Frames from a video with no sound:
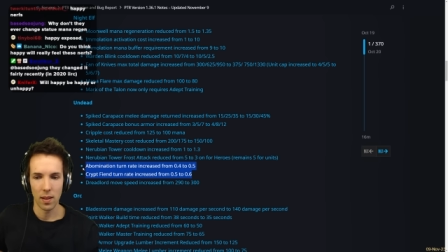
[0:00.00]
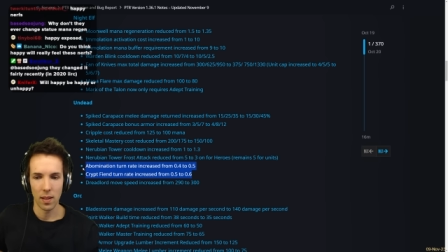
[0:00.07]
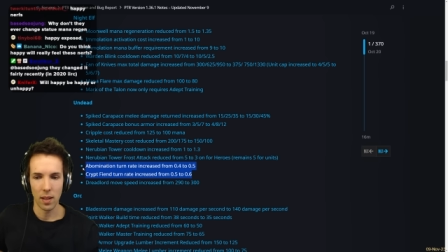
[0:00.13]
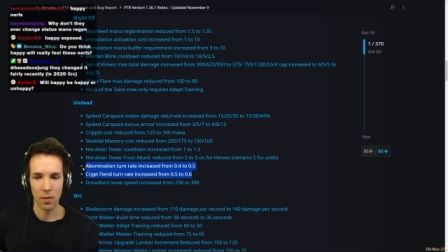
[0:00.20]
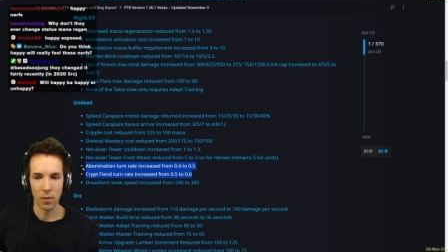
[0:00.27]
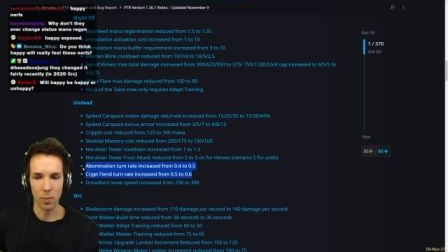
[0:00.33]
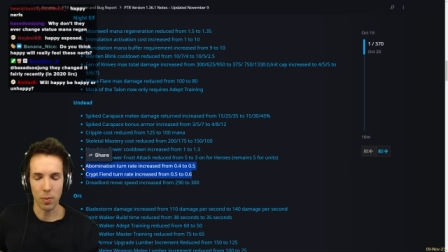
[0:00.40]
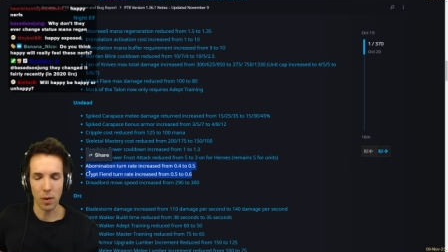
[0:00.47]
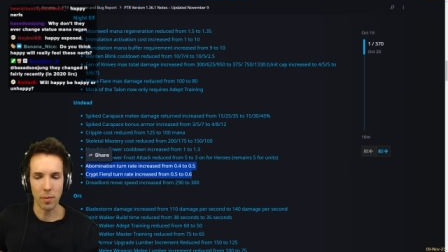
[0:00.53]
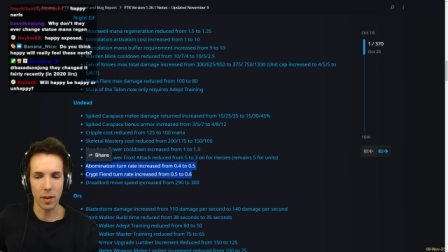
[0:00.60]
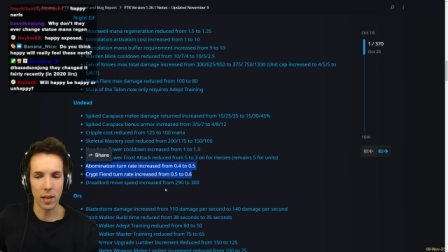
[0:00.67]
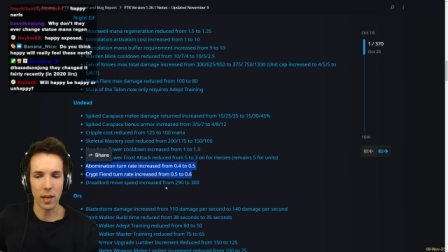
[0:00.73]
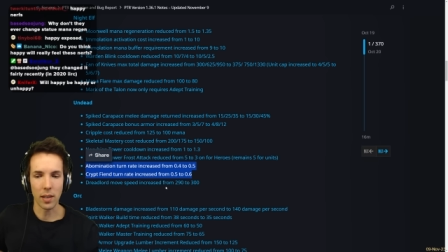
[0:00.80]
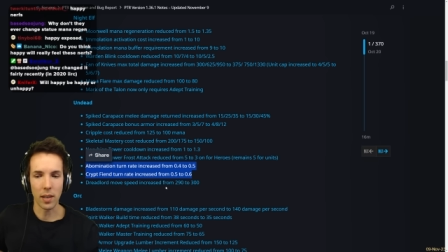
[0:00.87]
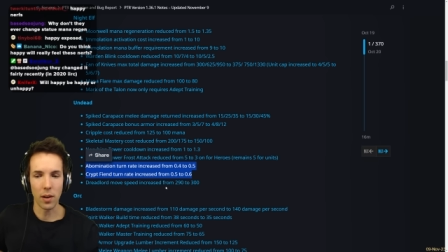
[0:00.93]
They will probably
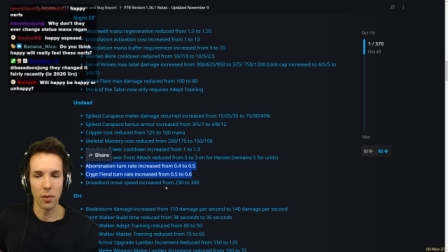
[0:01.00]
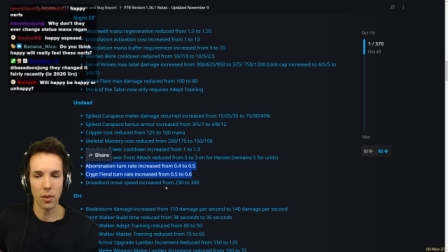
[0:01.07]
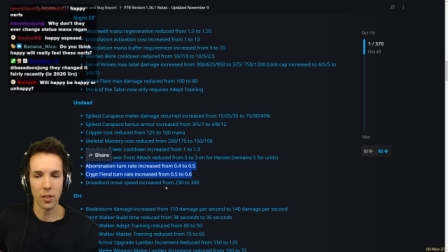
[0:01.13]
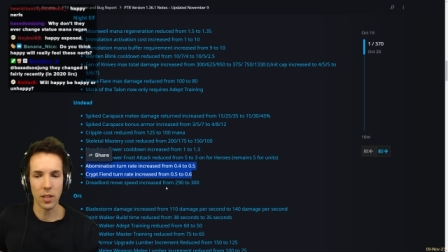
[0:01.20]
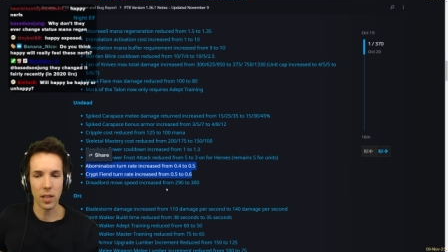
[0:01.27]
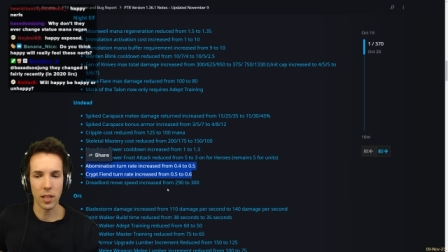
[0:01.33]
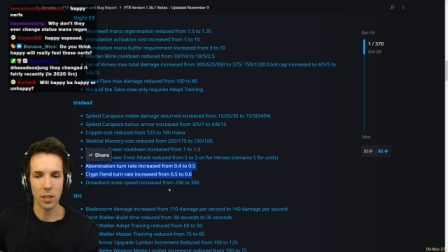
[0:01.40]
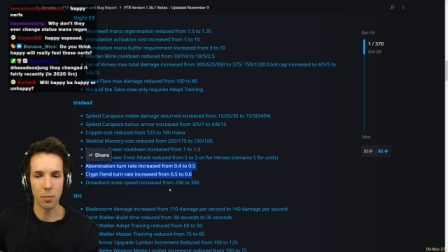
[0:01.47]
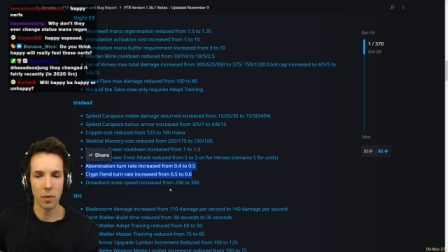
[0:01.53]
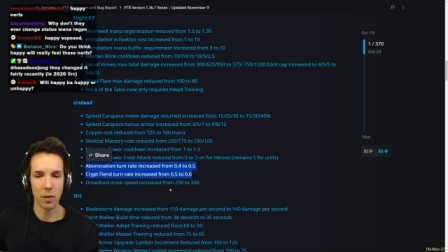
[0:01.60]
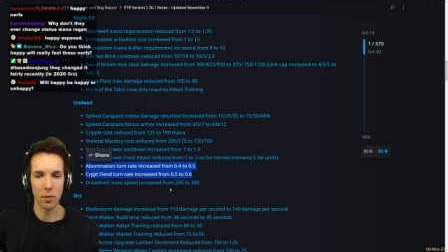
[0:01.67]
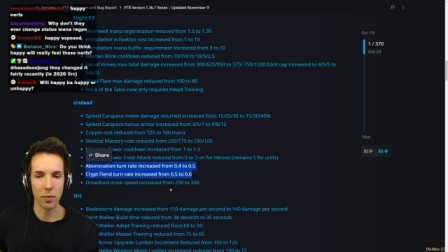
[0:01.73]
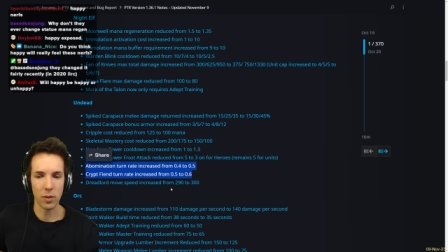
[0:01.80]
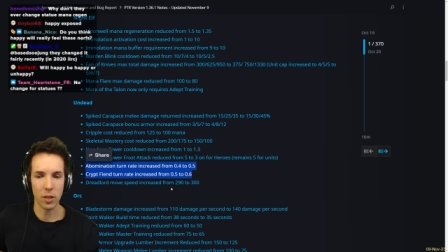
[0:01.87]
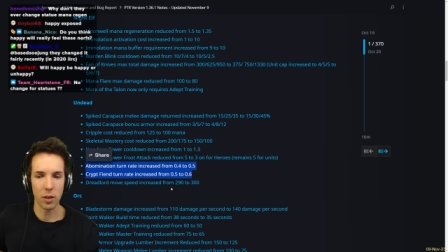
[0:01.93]
not notice this, but they
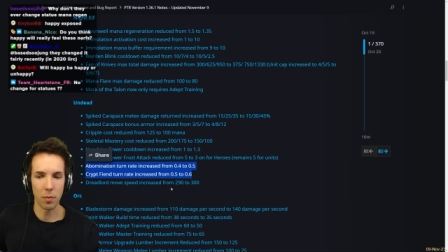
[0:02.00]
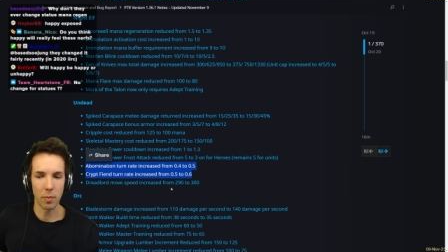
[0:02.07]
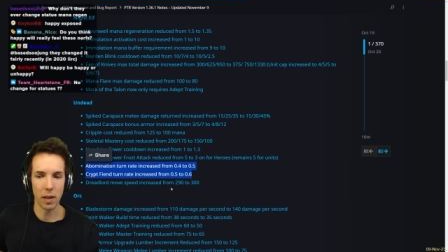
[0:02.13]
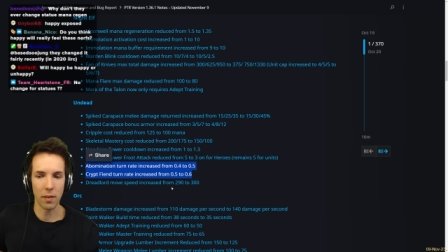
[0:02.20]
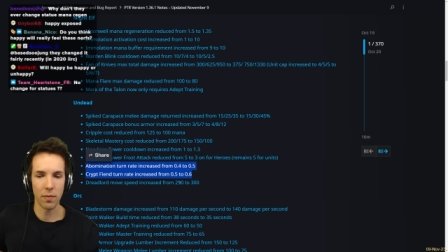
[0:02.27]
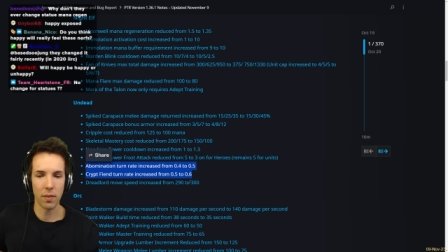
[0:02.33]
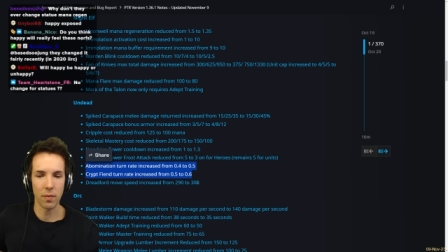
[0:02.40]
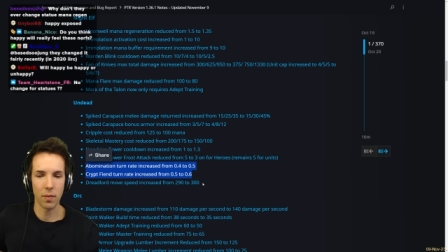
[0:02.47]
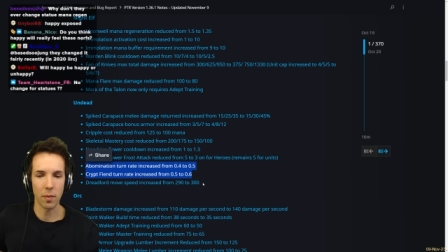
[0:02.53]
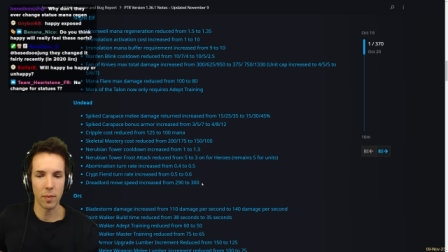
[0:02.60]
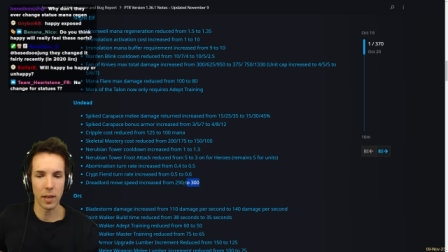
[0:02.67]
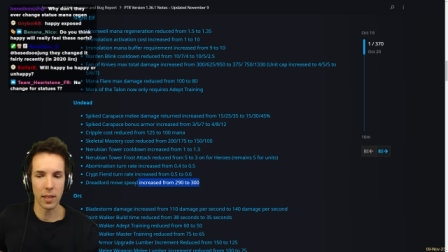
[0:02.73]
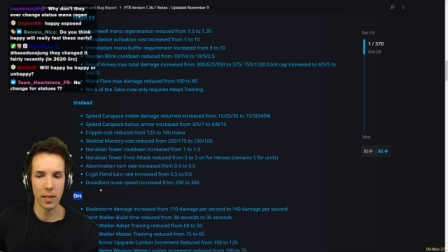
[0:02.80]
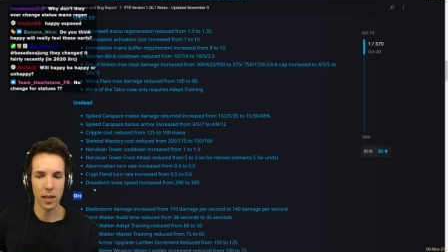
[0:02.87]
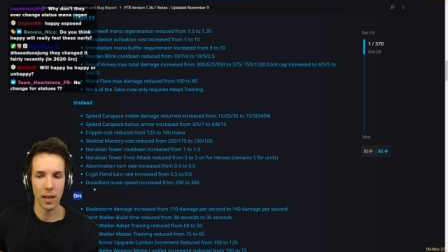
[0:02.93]
will still benefit from
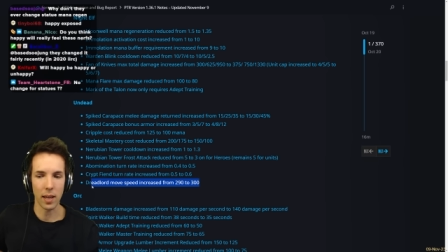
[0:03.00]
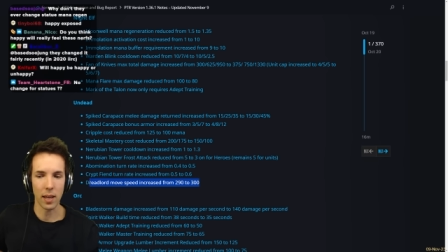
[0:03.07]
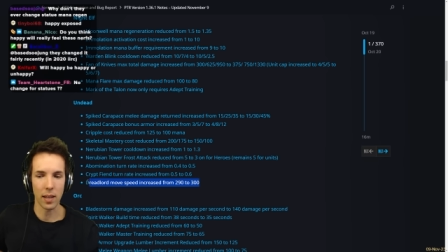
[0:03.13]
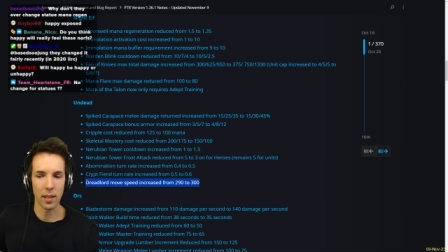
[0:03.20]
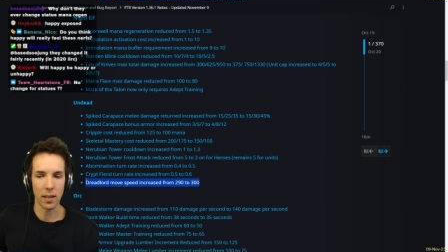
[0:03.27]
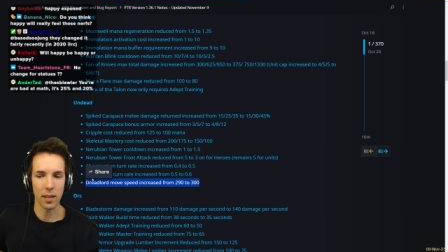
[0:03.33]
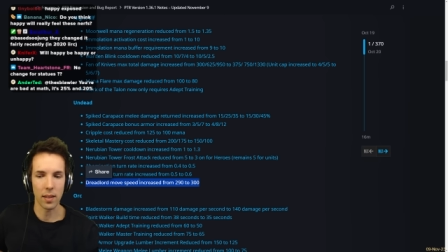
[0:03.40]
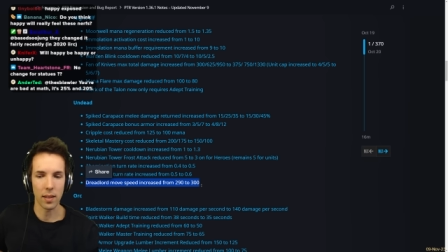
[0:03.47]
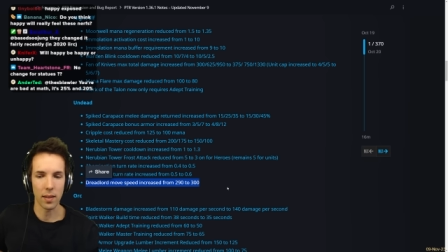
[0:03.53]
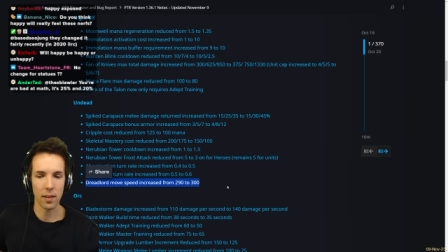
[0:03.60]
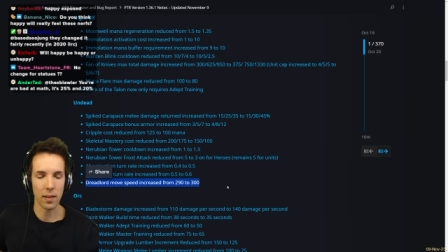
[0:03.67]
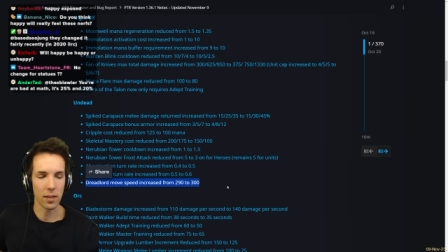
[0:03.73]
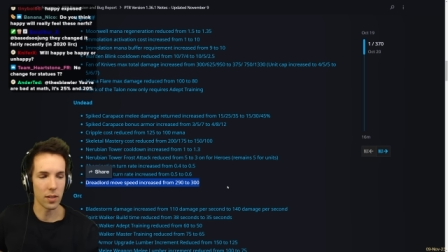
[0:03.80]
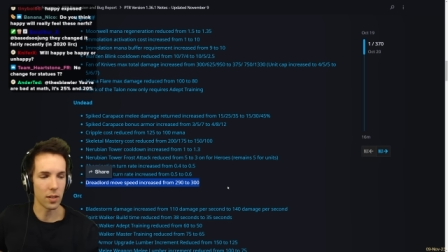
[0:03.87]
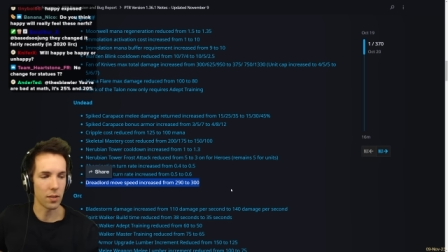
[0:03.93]
it, and
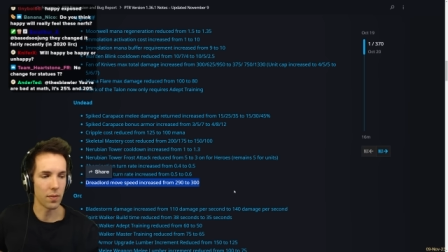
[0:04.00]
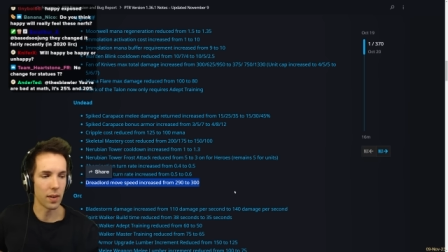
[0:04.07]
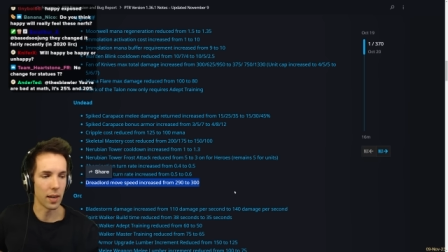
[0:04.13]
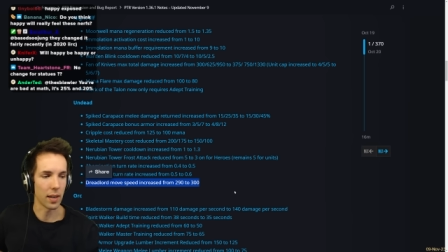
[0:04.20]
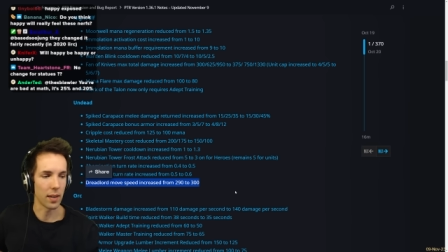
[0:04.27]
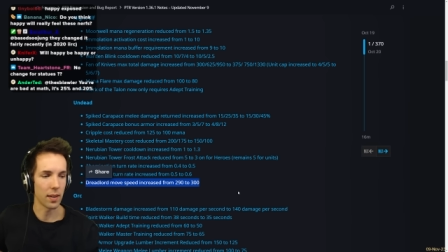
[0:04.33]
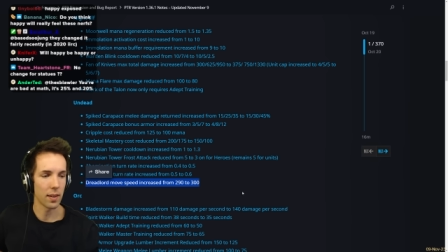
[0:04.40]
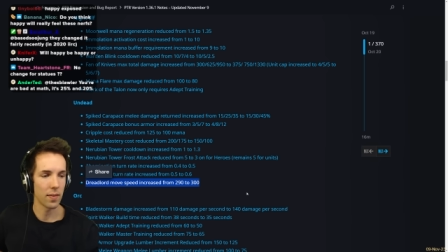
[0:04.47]
this is fine.